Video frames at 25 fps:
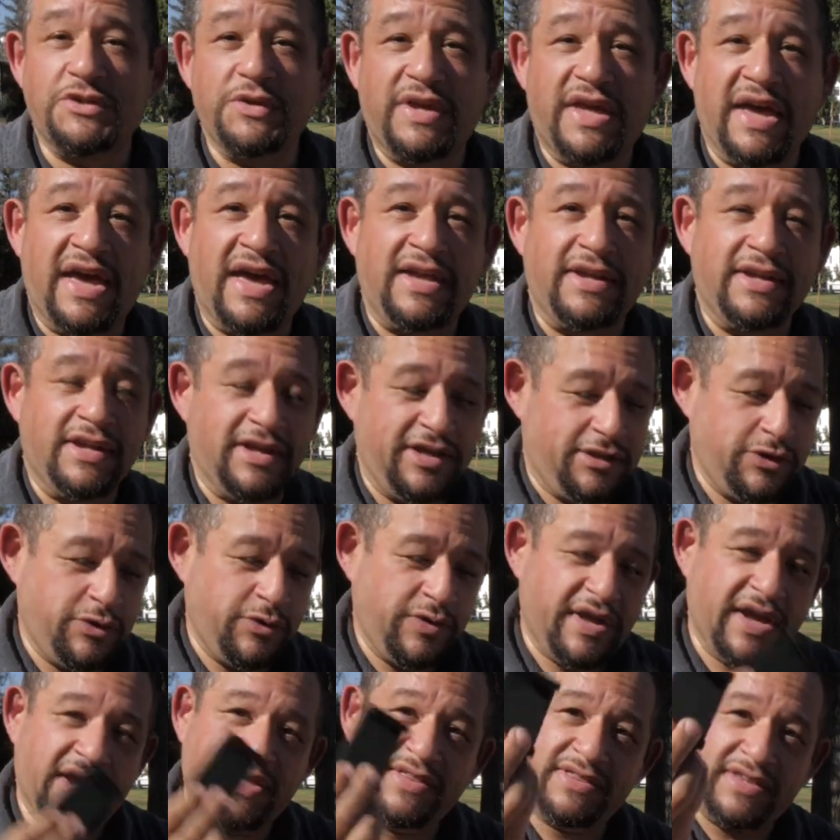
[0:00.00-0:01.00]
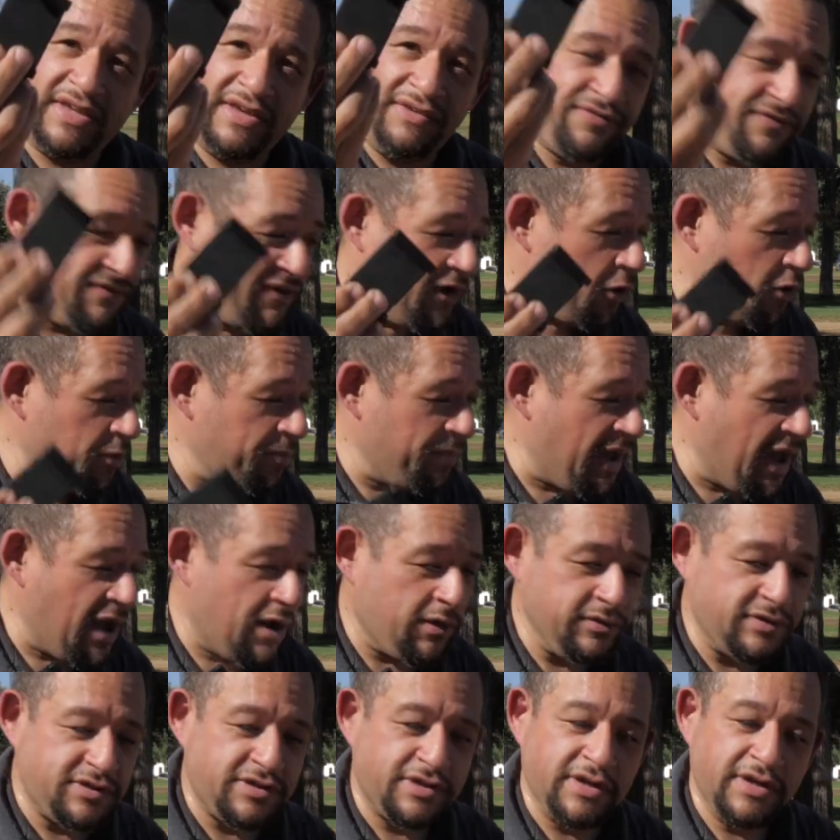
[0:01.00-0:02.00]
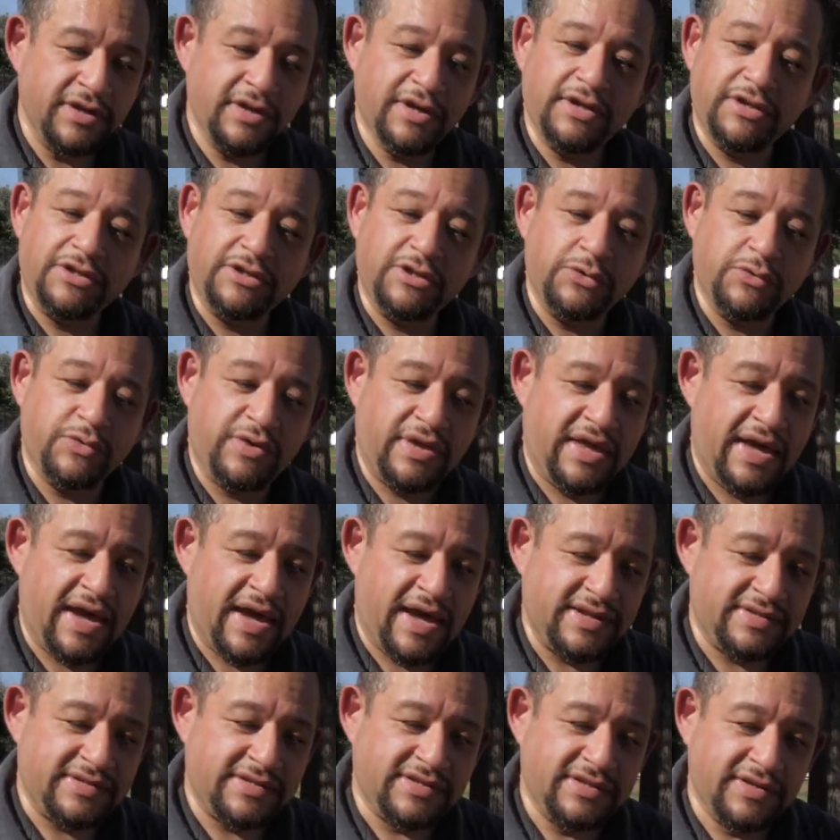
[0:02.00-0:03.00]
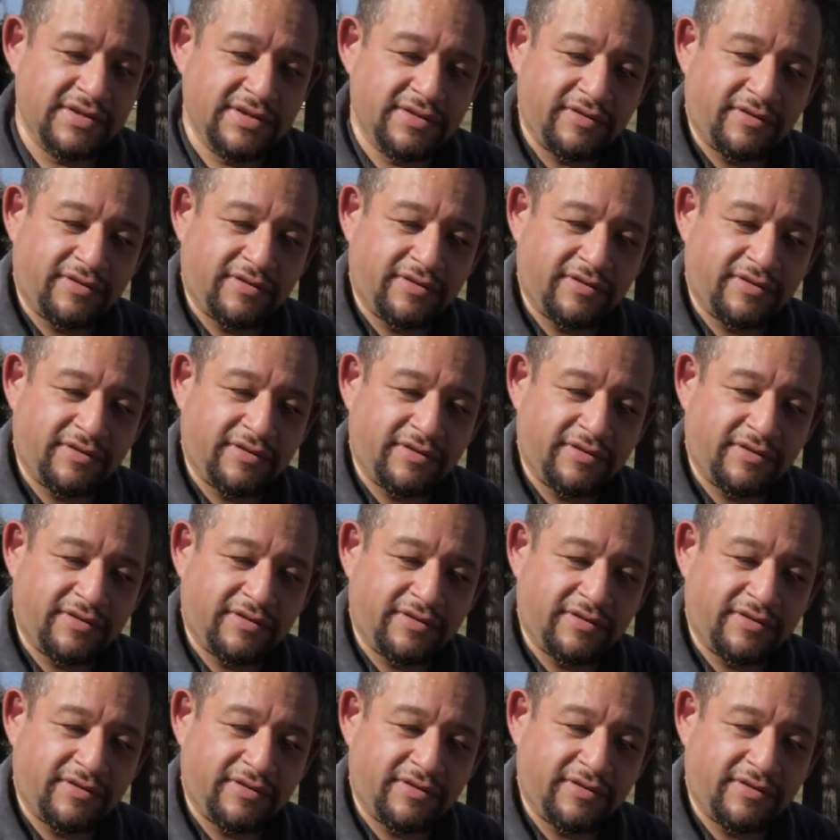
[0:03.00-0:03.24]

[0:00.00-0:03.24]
you get. You get the phone mount, you get